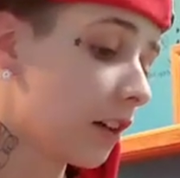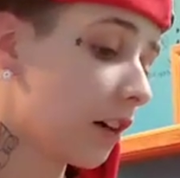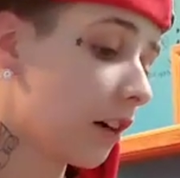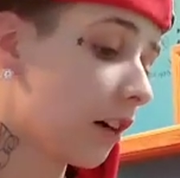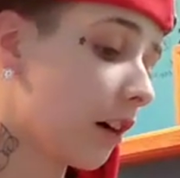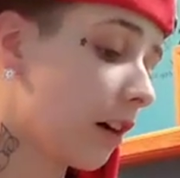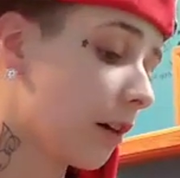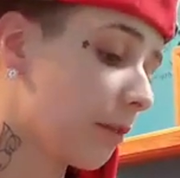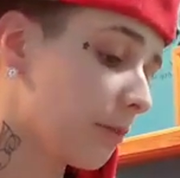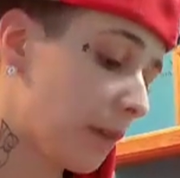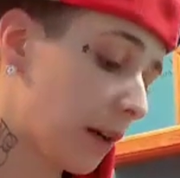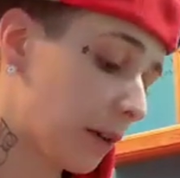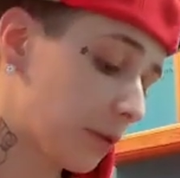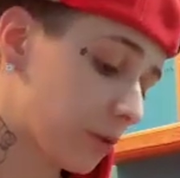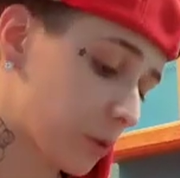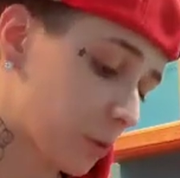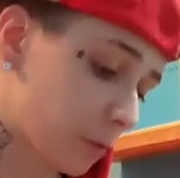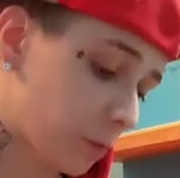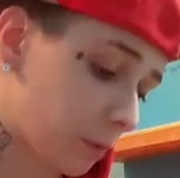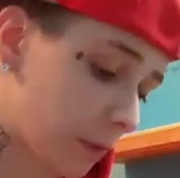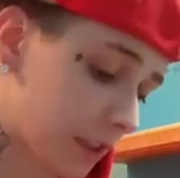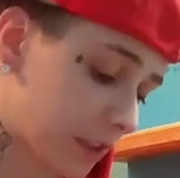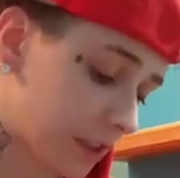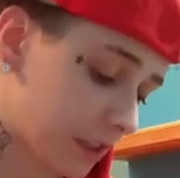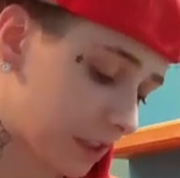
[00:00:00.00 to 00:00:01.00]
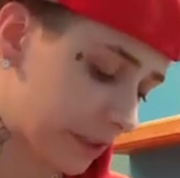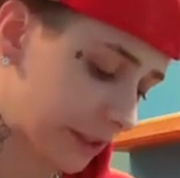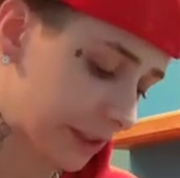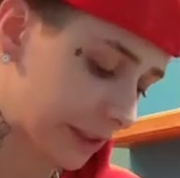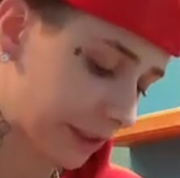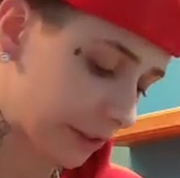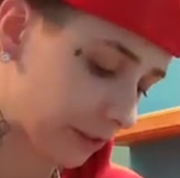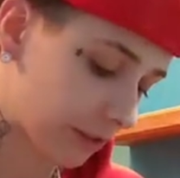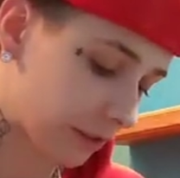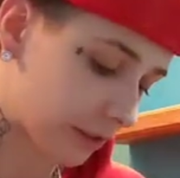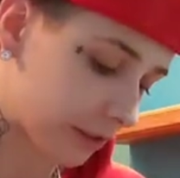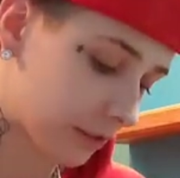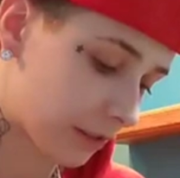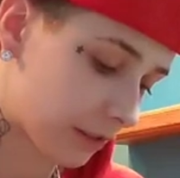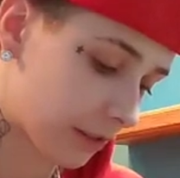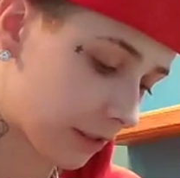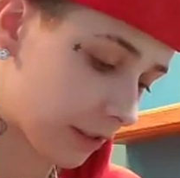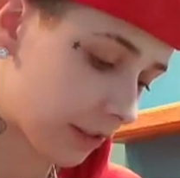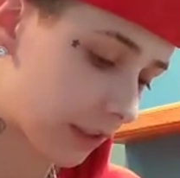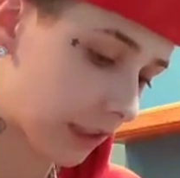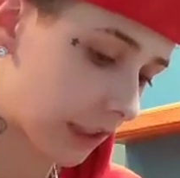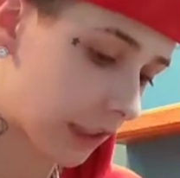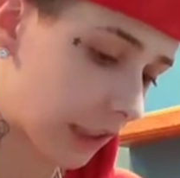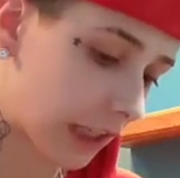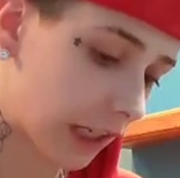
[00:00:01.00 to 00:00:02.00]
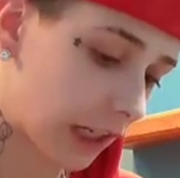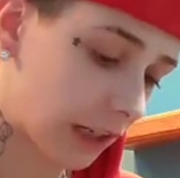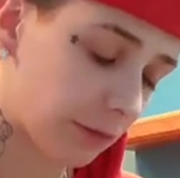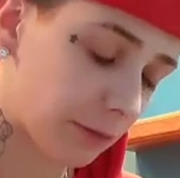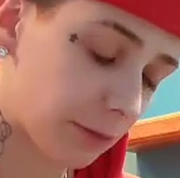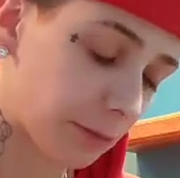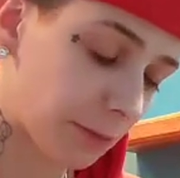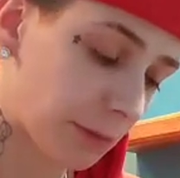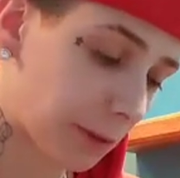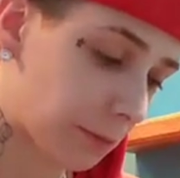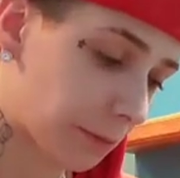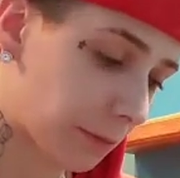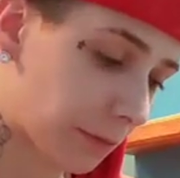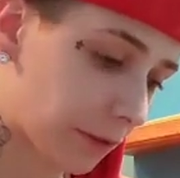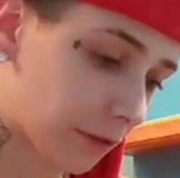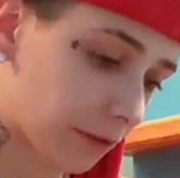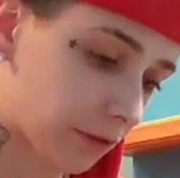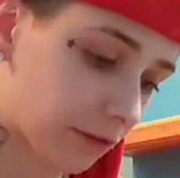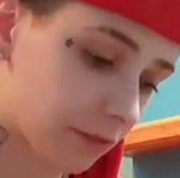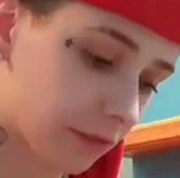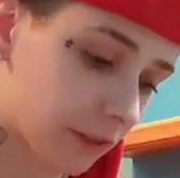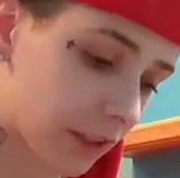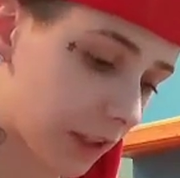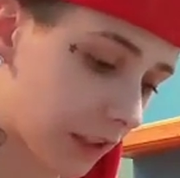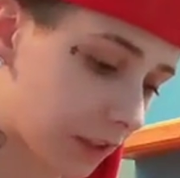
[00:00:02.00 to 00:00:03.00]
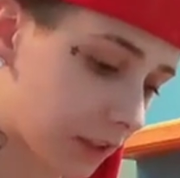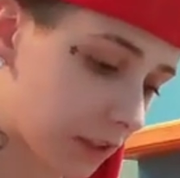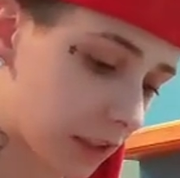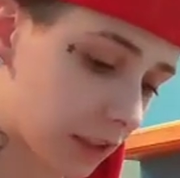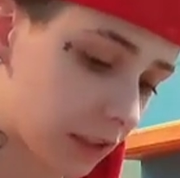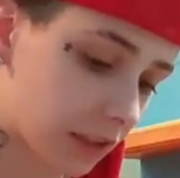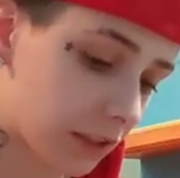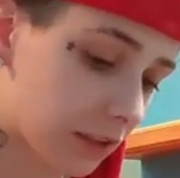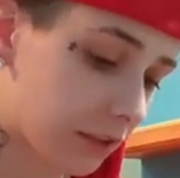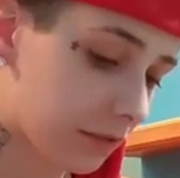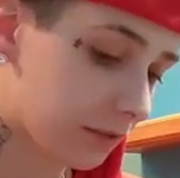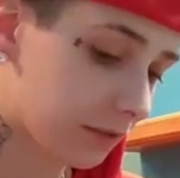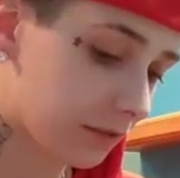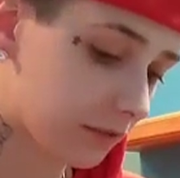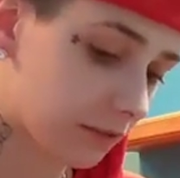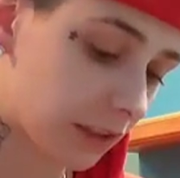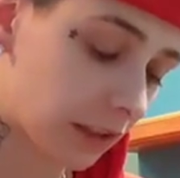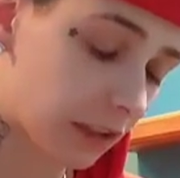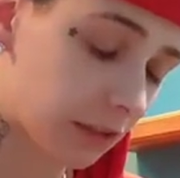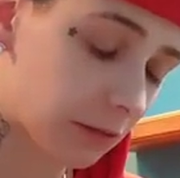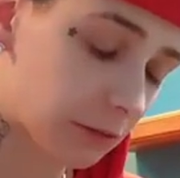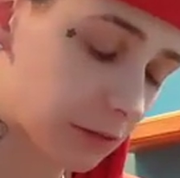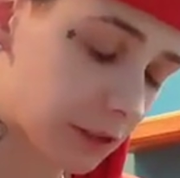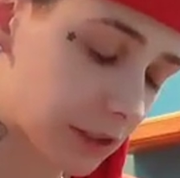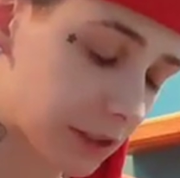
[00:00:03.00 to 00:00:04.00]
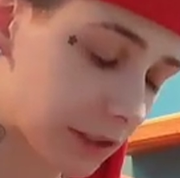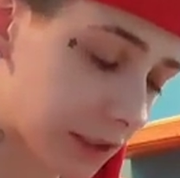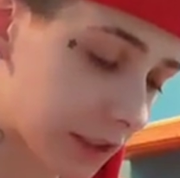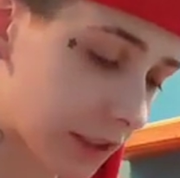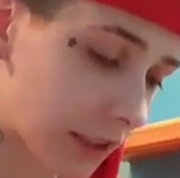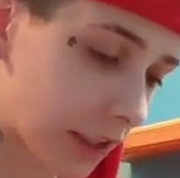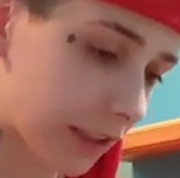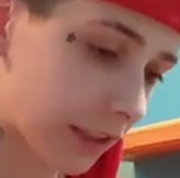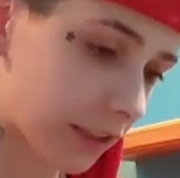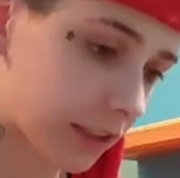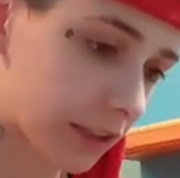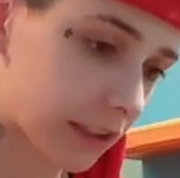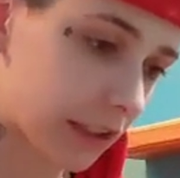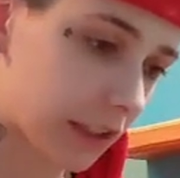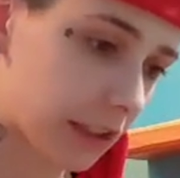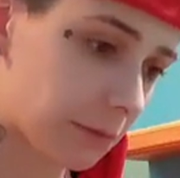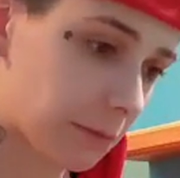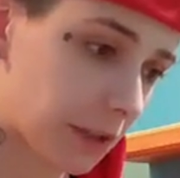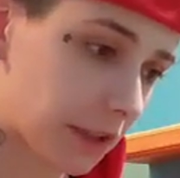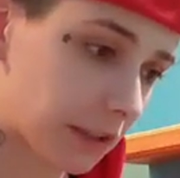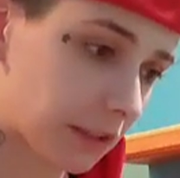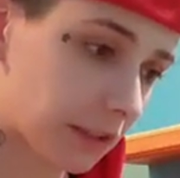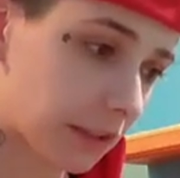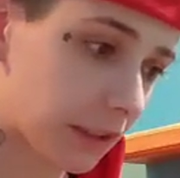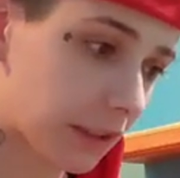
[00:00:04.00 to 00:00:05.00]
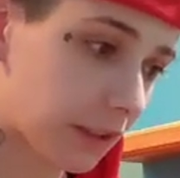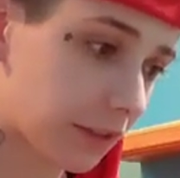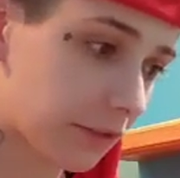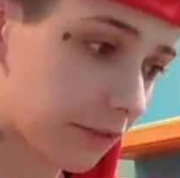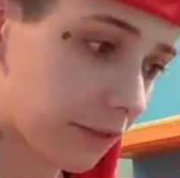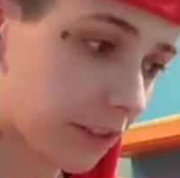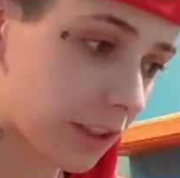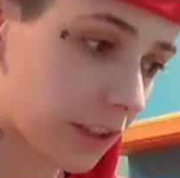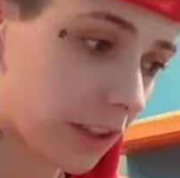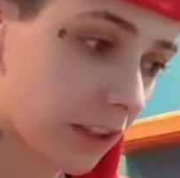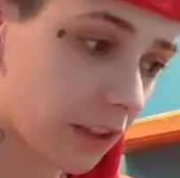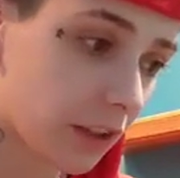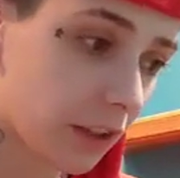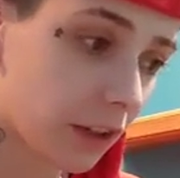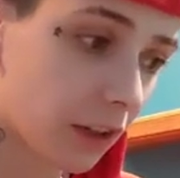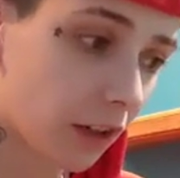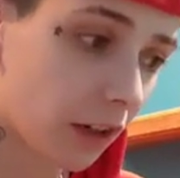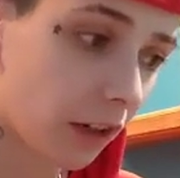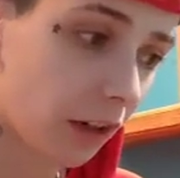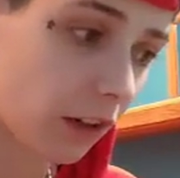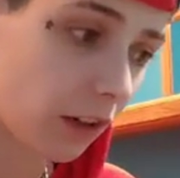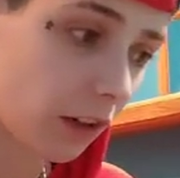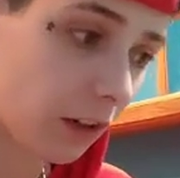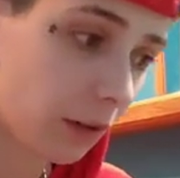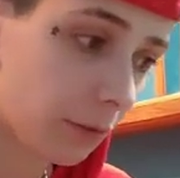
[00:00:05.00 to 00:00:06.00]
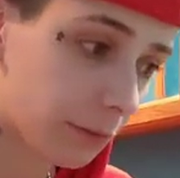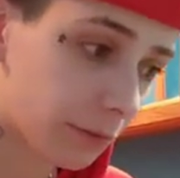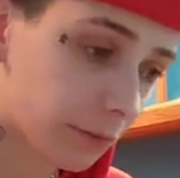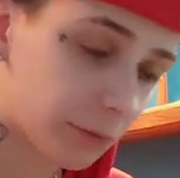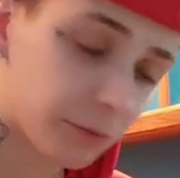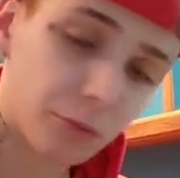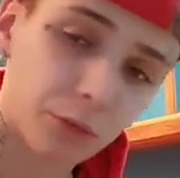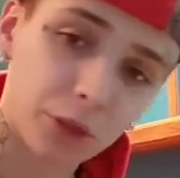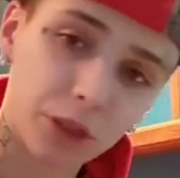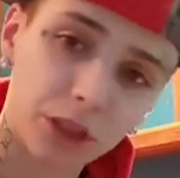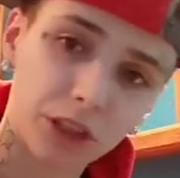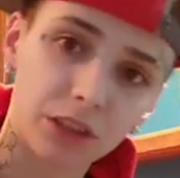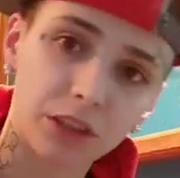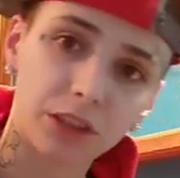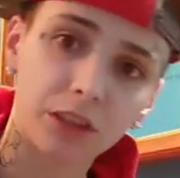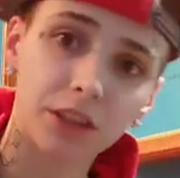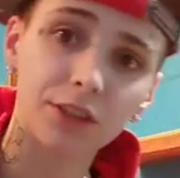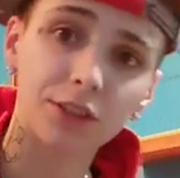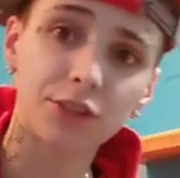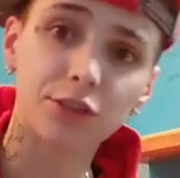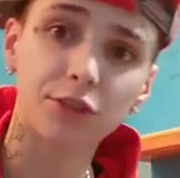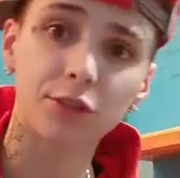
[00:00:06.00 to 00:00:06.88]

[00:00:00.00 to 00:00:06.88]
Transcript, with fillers: Um, I was with my sister. That I remember that day. That was the saddest day of my life. Um, when they